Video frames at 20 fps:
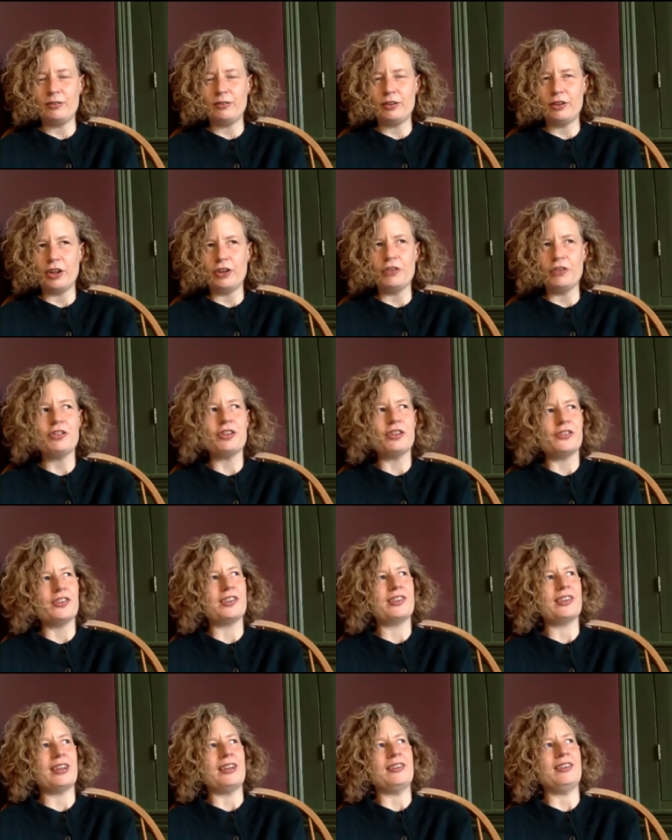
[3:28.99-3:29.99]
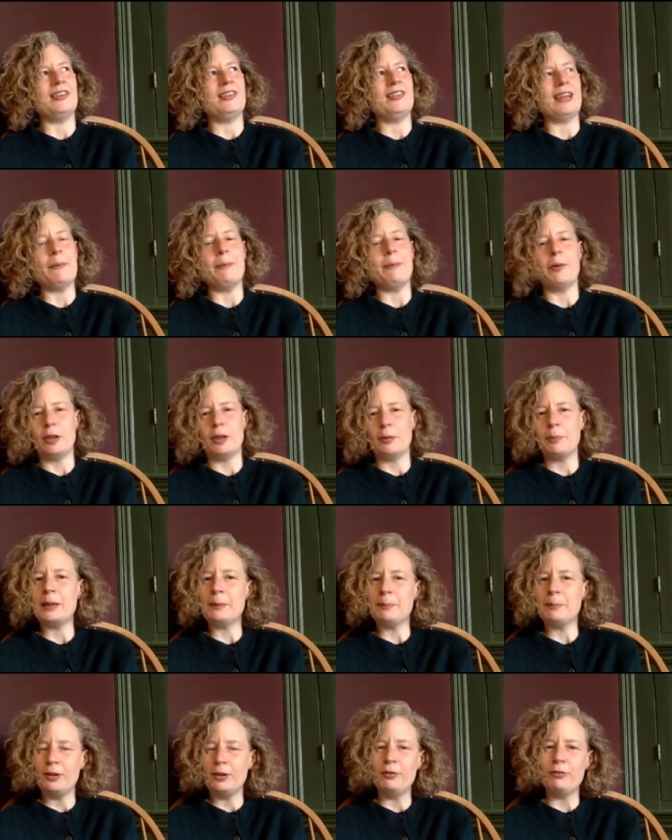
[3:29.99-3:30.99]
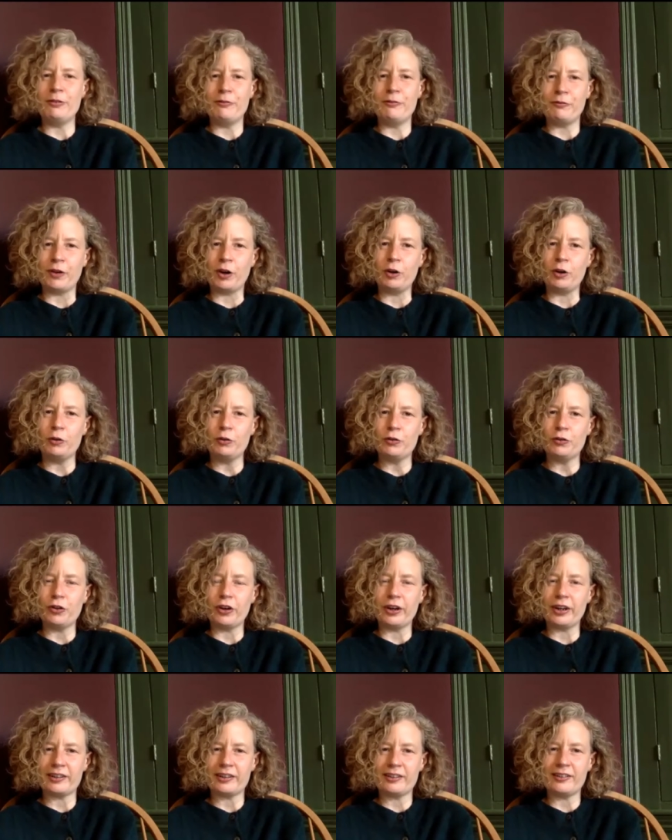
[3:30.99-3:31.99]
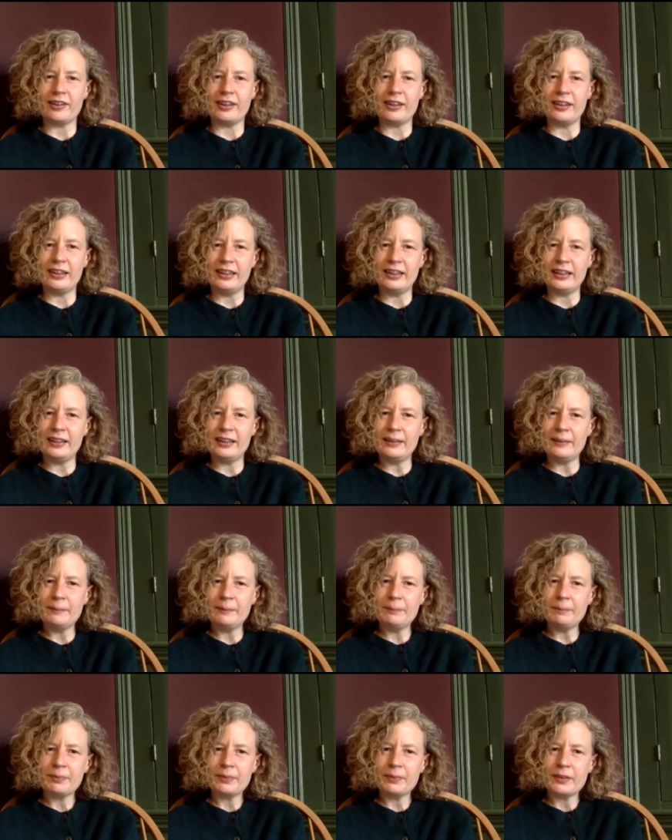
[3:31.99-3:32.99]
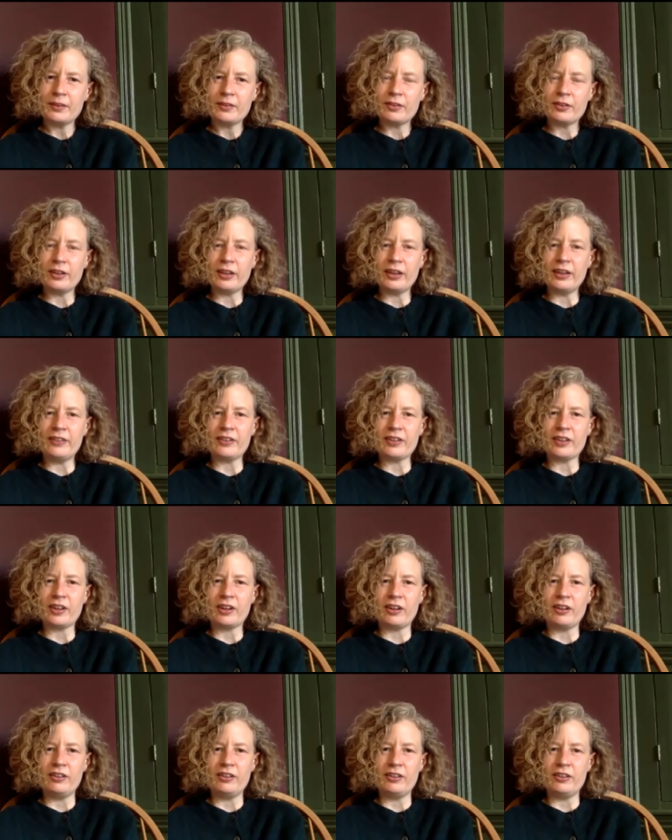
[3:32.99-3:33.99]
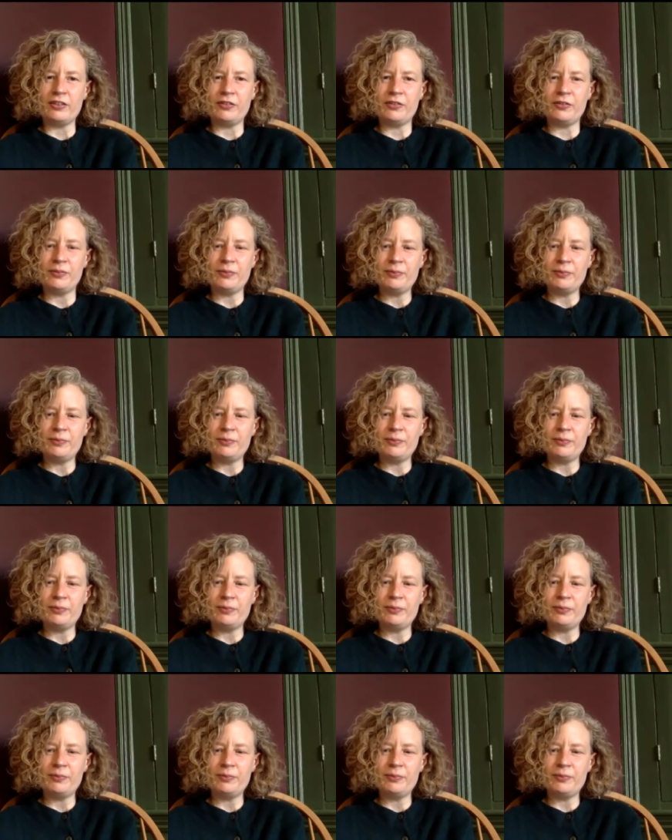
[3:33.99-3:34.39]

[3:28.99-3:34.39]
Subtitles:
the notion of success is set by the people who are involved, not externally. So there's a kind of